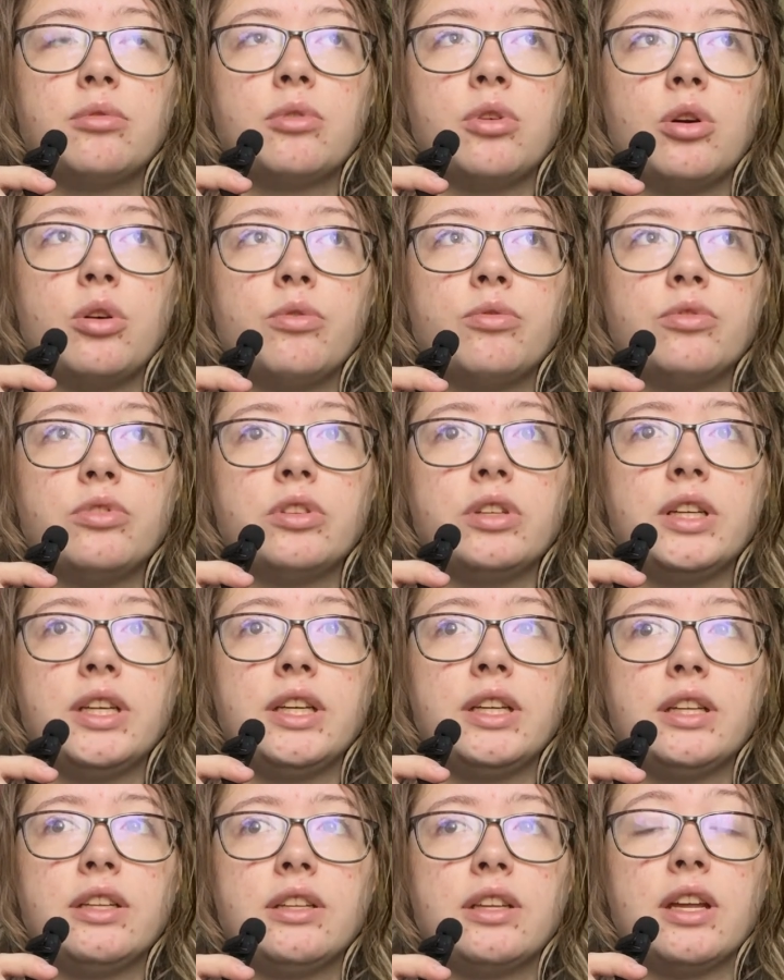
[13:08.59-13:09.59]

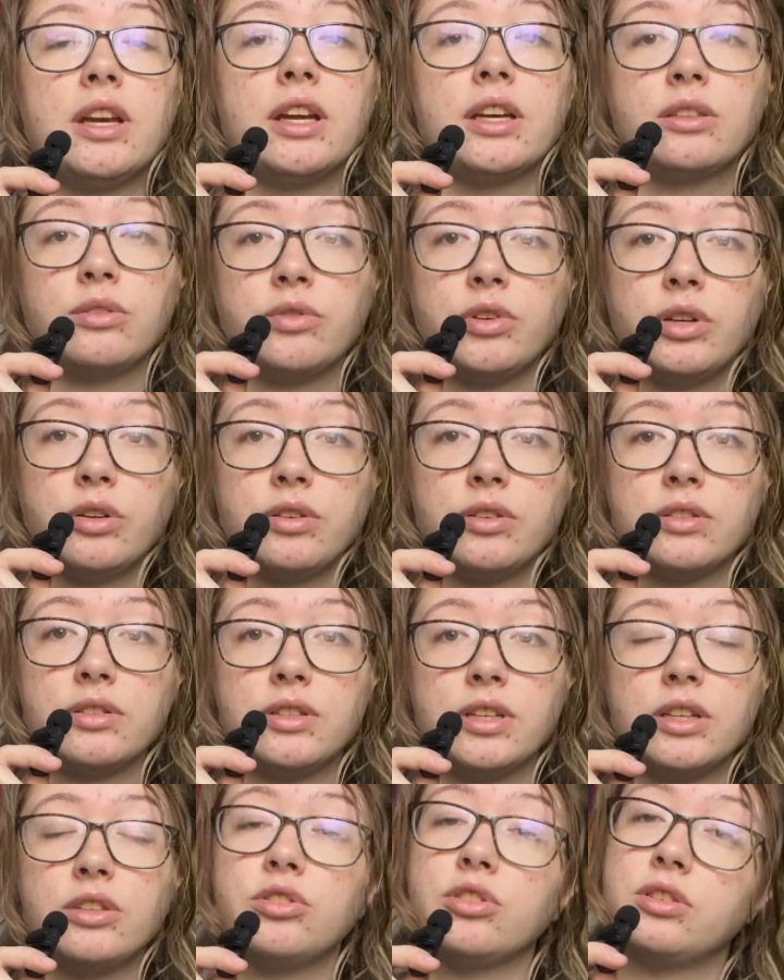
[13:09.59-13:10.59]
Hopefully the next video doesn't
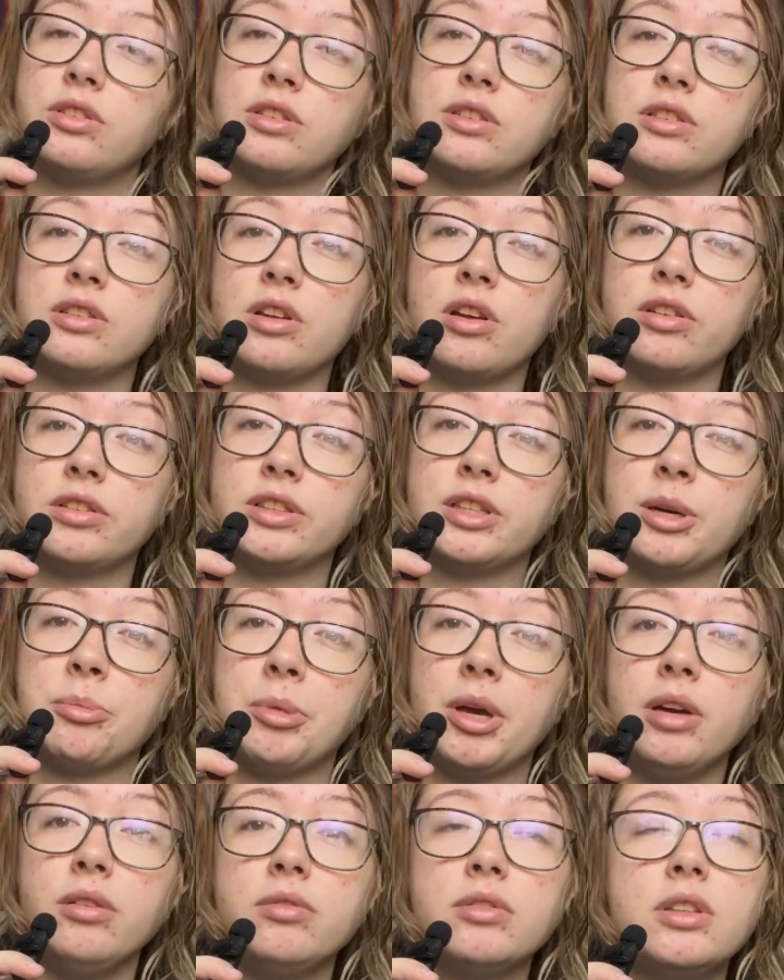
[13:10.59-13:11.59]
take just as long to
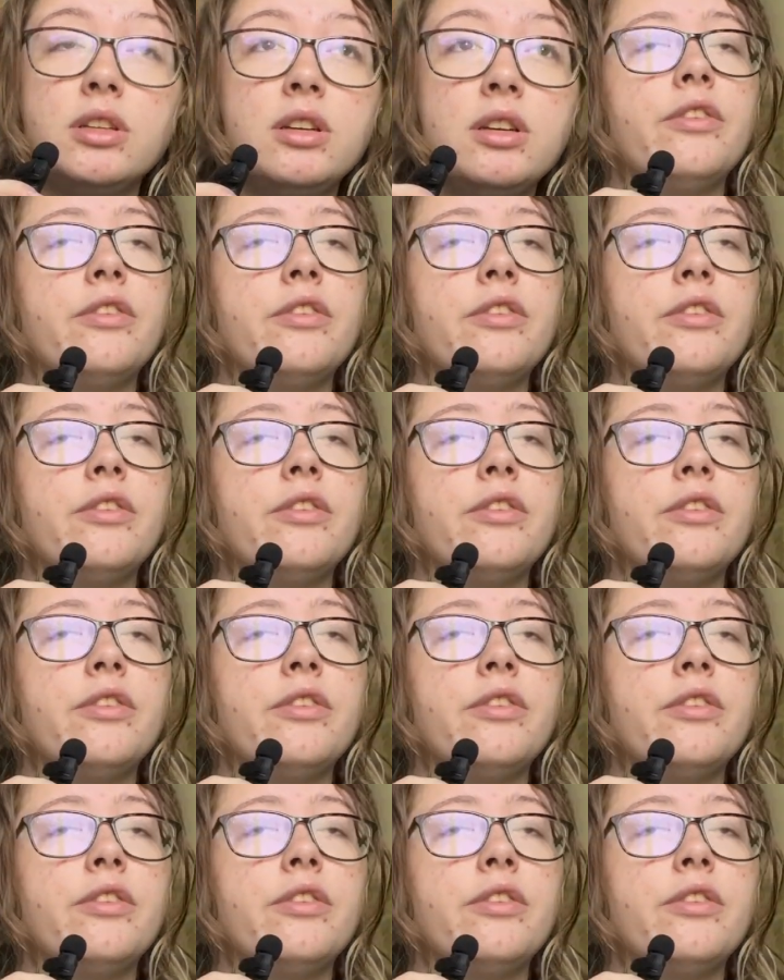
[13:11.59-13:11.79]
come out.